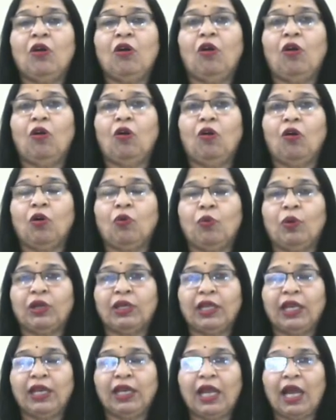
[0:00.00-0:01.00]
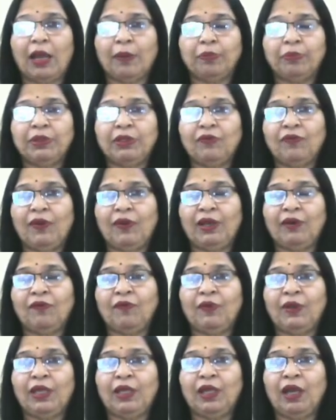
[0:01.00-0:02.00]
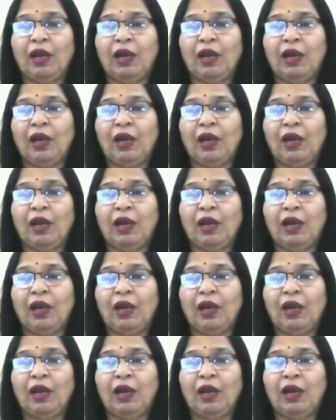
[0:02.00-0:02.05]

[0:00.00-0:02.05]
or what can happen when we